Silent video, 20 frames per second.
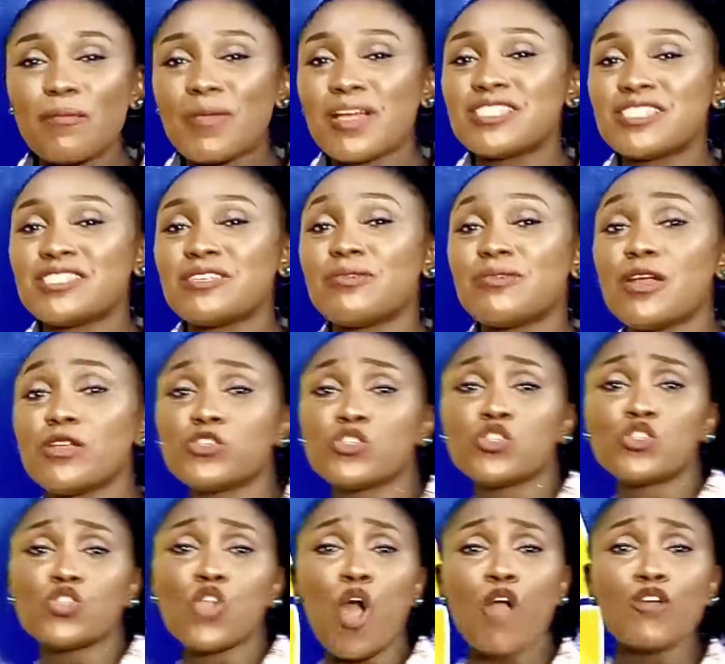materials
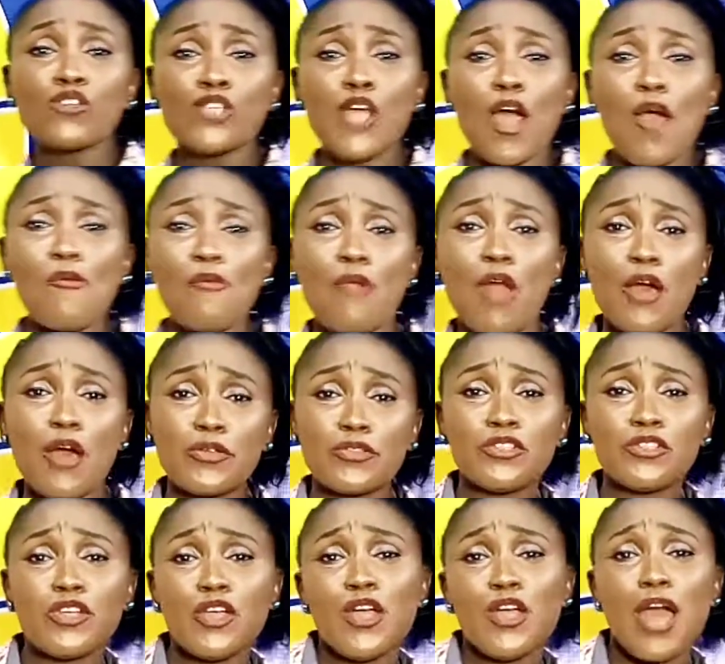tucked around
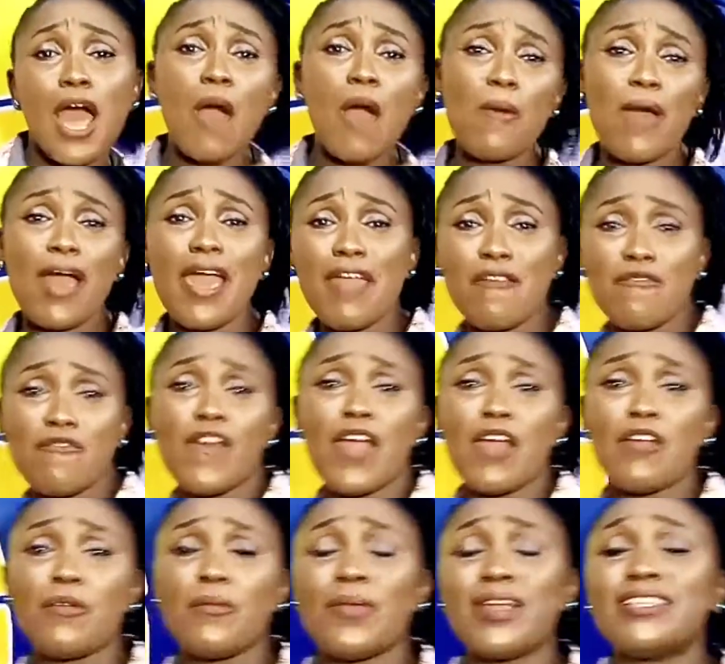our
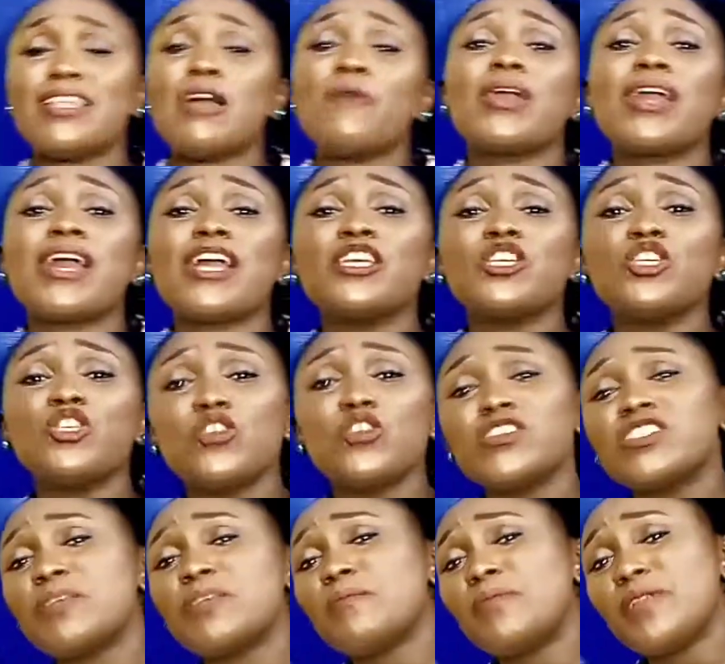environment that we can use
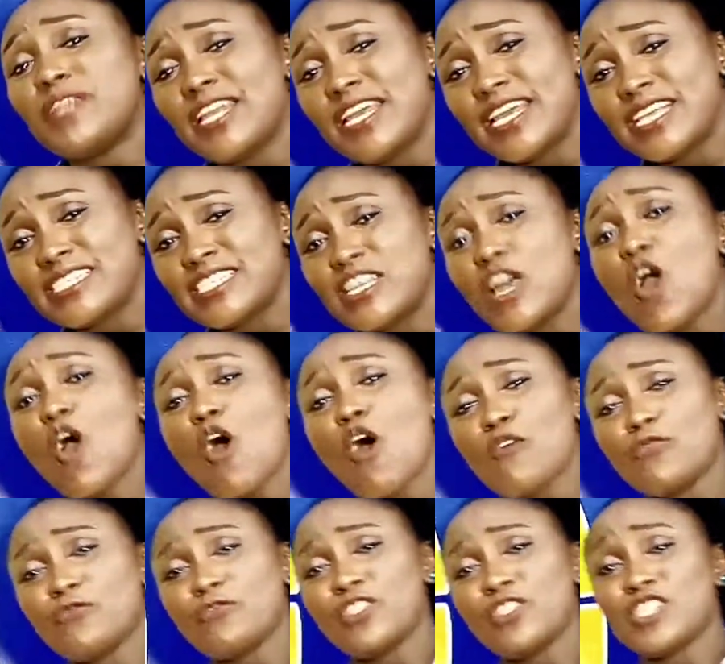in place
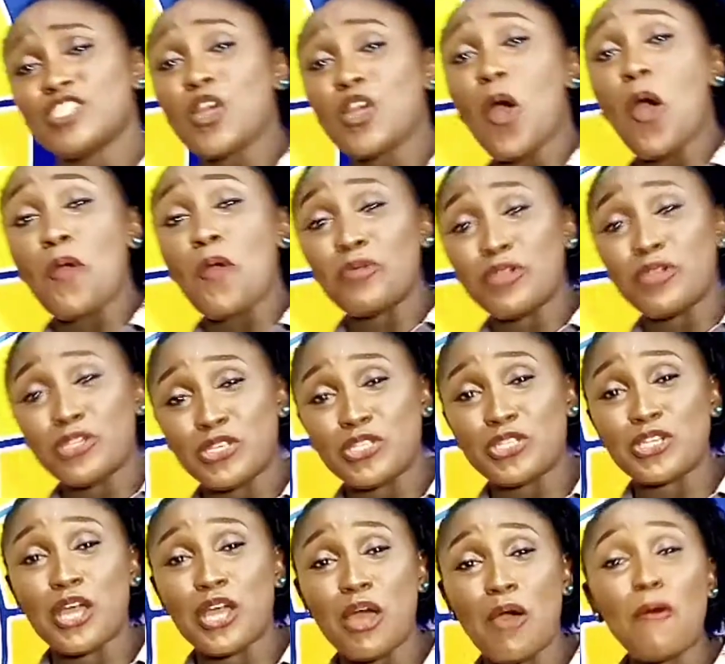of these
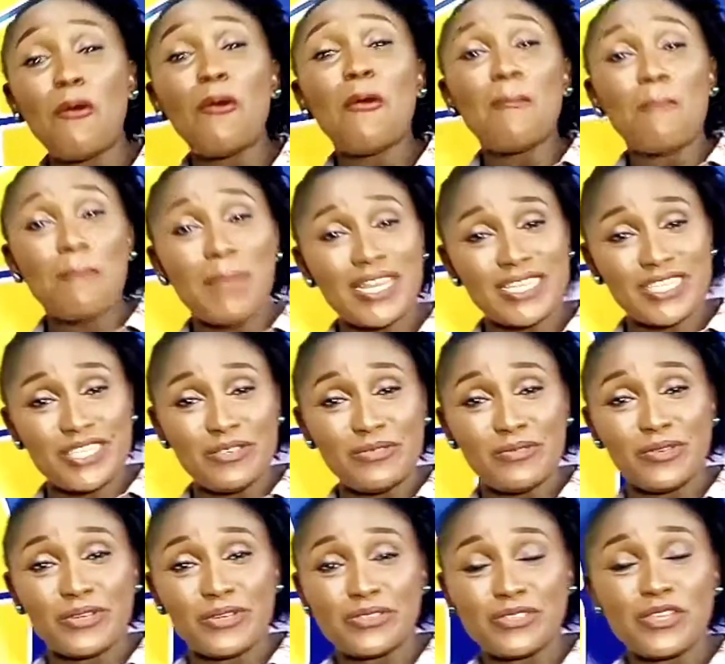original
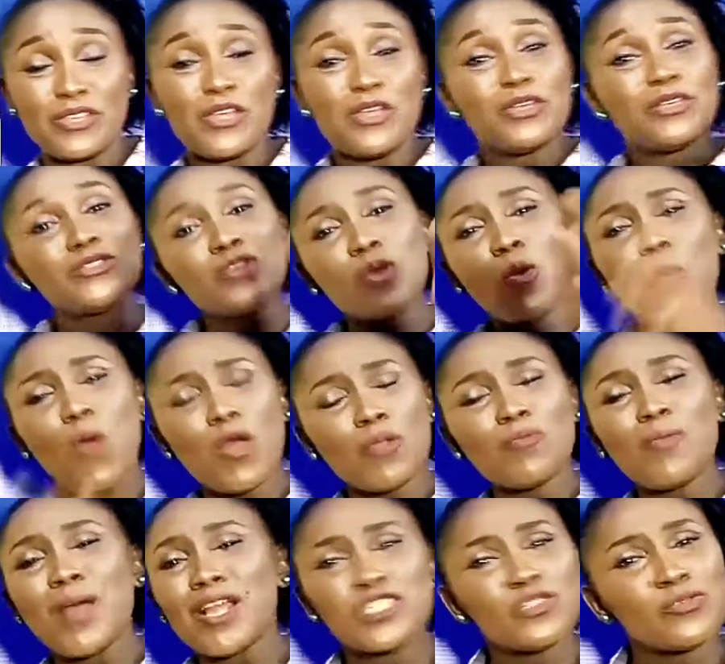materials. So what
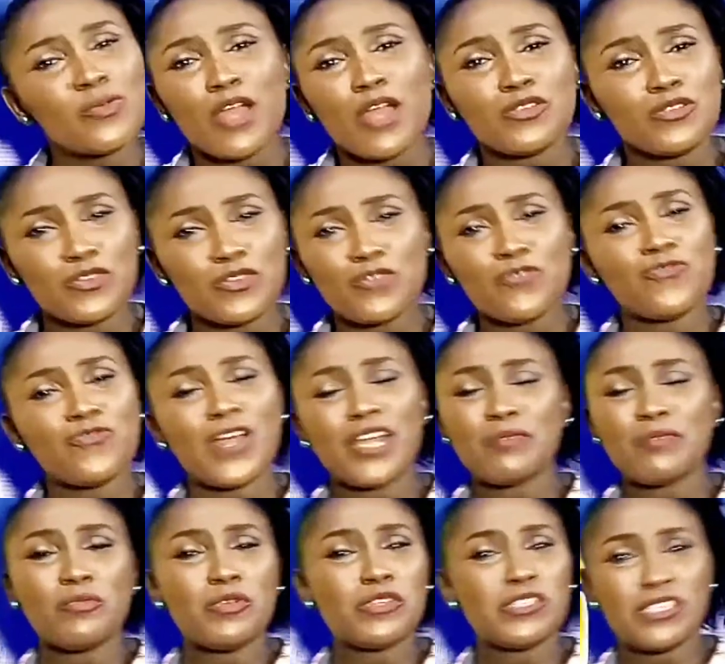material do you find
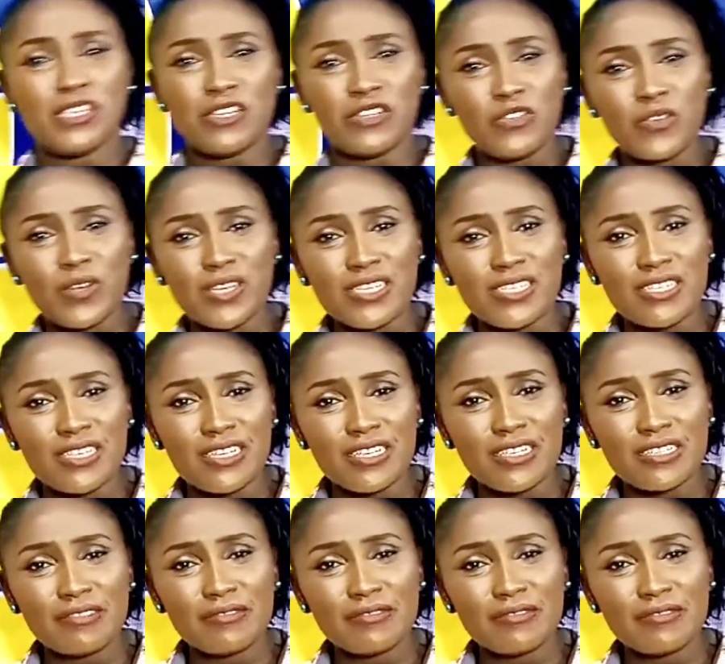most interesting?